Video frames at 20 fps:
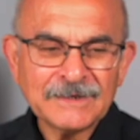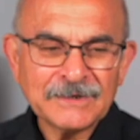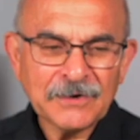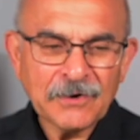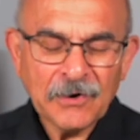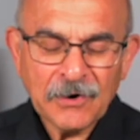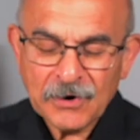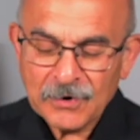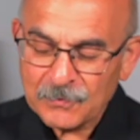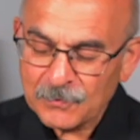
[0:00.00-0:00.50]
the
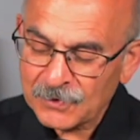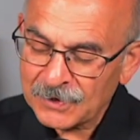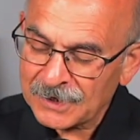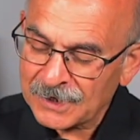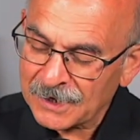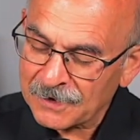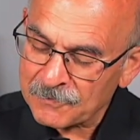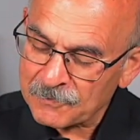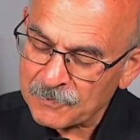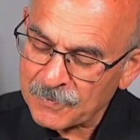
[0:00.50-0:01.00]

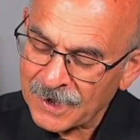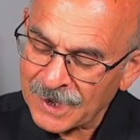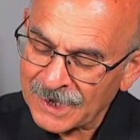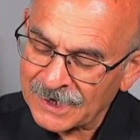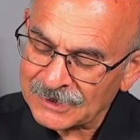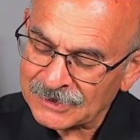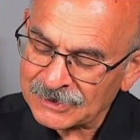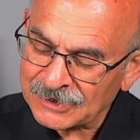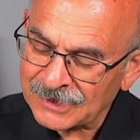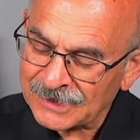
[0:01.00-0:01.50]
harmony and
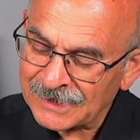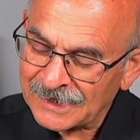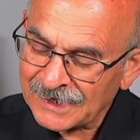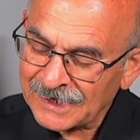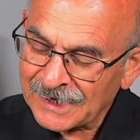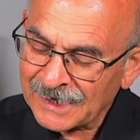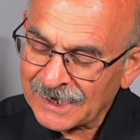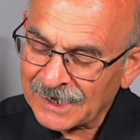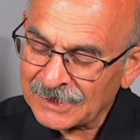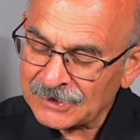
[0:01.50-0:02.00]
passion
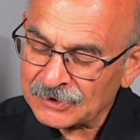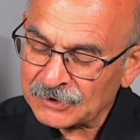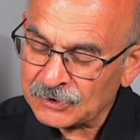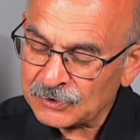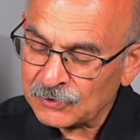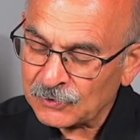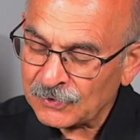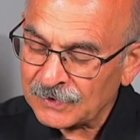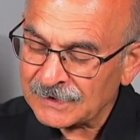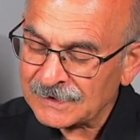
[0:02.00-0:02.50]
and
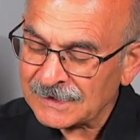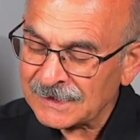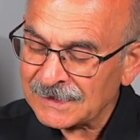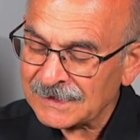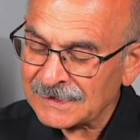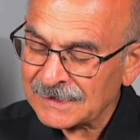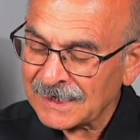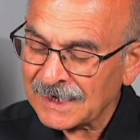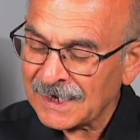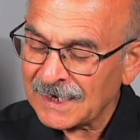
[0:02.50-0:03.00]

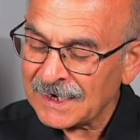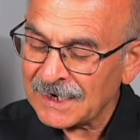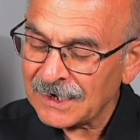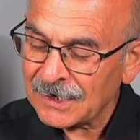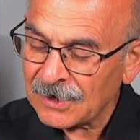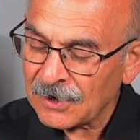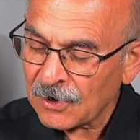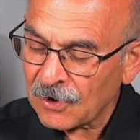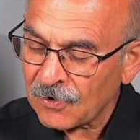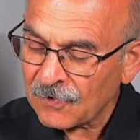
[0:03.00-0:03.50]
choices
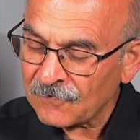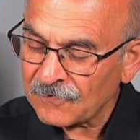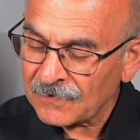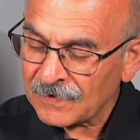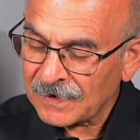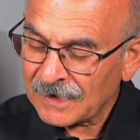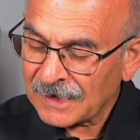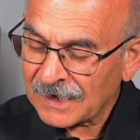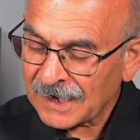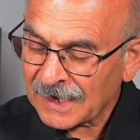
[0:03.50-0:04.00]
and love
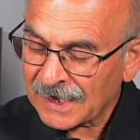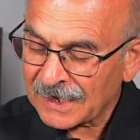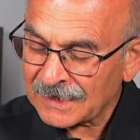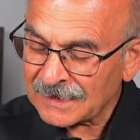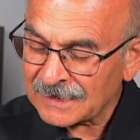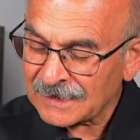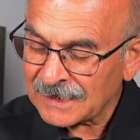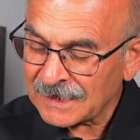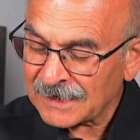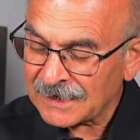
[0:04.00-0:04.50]

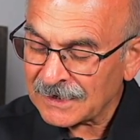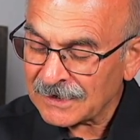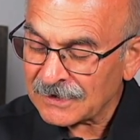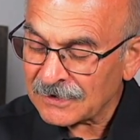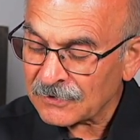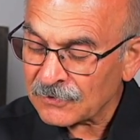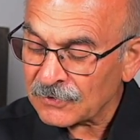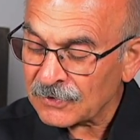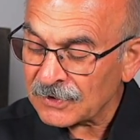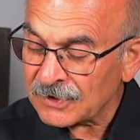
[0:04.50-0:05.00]
and
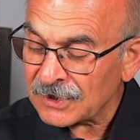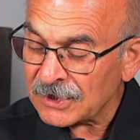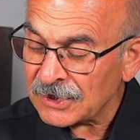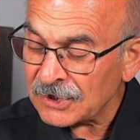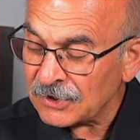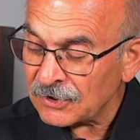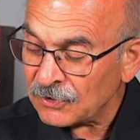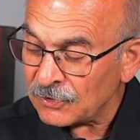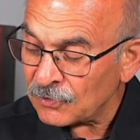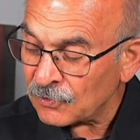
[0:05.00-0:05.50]

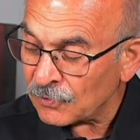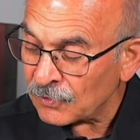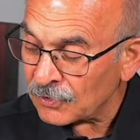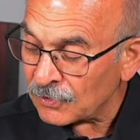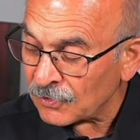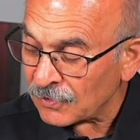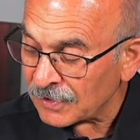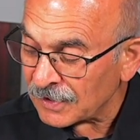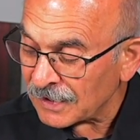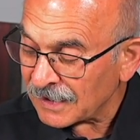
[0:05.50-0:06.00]

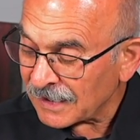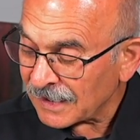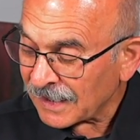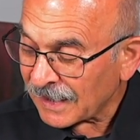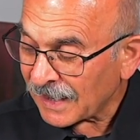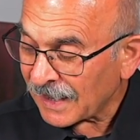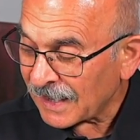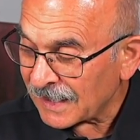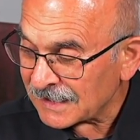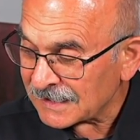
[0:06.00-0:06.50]
reunion
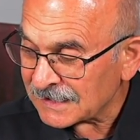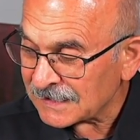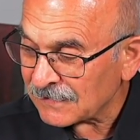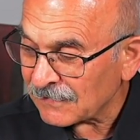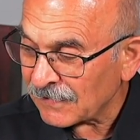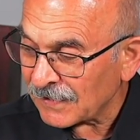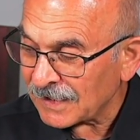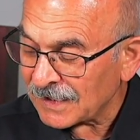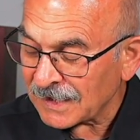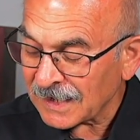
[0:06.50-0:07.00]
as
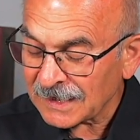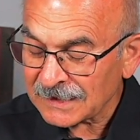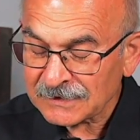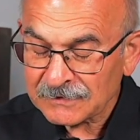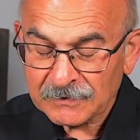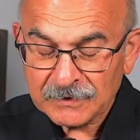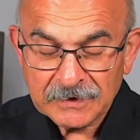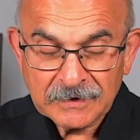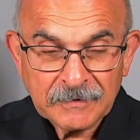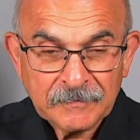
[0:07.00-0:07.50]
well.
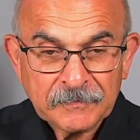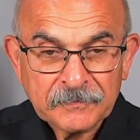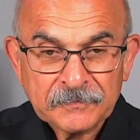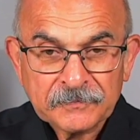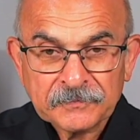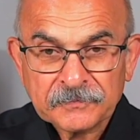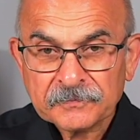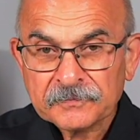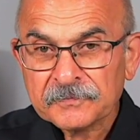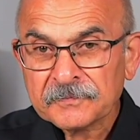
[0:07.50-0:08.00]
That's why
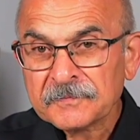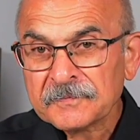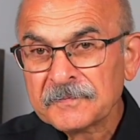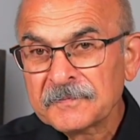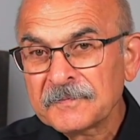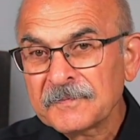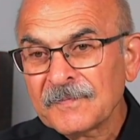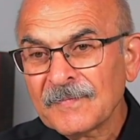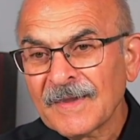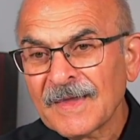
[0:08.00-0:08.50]

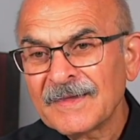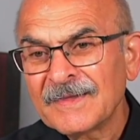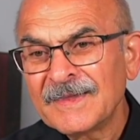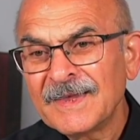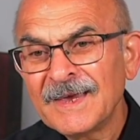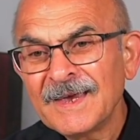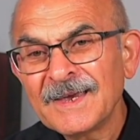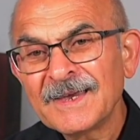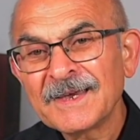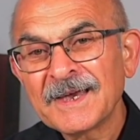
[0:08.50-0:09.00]

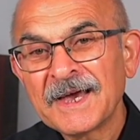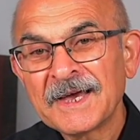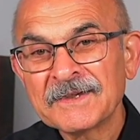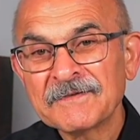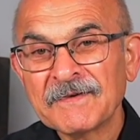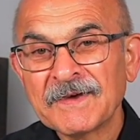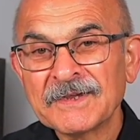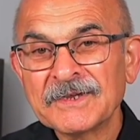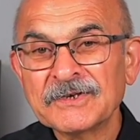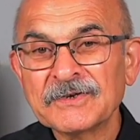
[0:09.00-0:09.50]
take
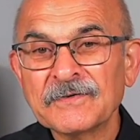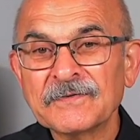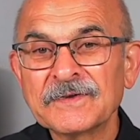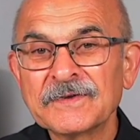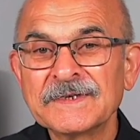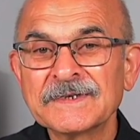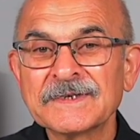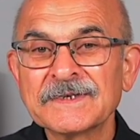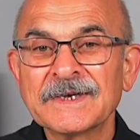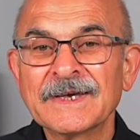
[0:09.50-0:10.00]
advantage of
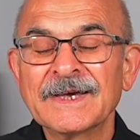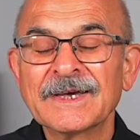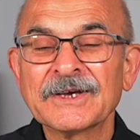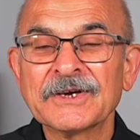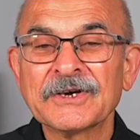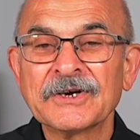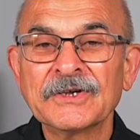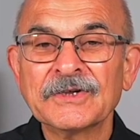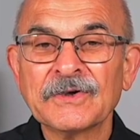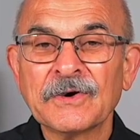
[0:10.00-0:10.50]
these
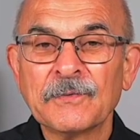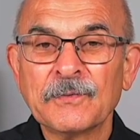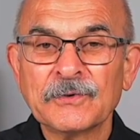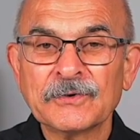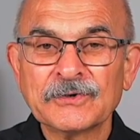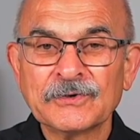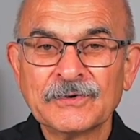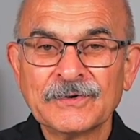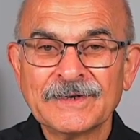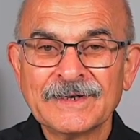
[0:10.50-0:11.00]
great
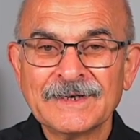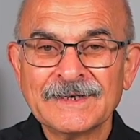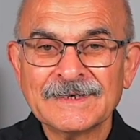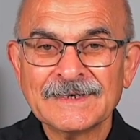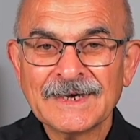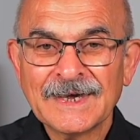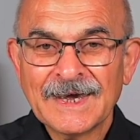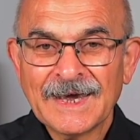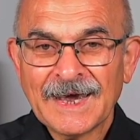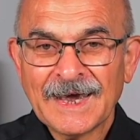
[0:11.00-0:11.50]

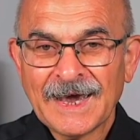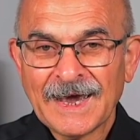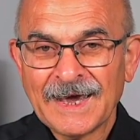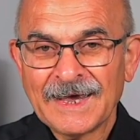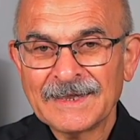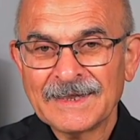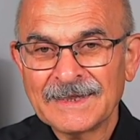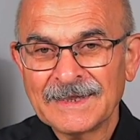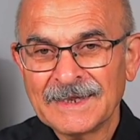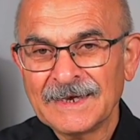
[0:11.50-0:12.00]
opportunities
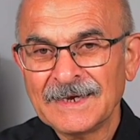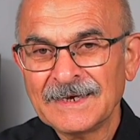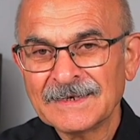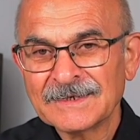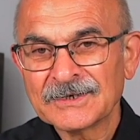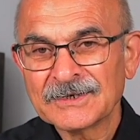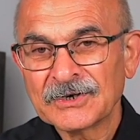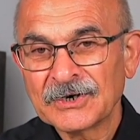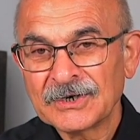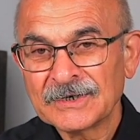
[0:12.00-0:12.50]
and
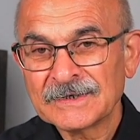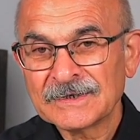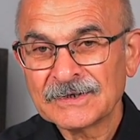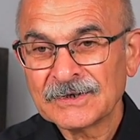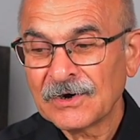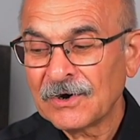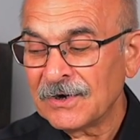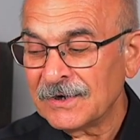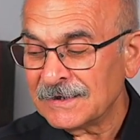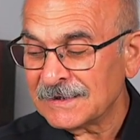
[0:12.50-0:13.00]
these great
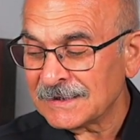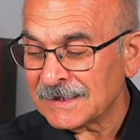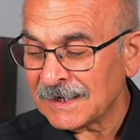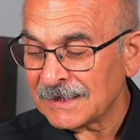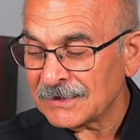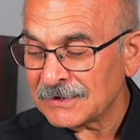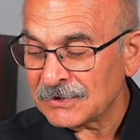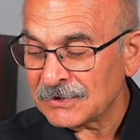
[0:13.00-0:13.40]
signs that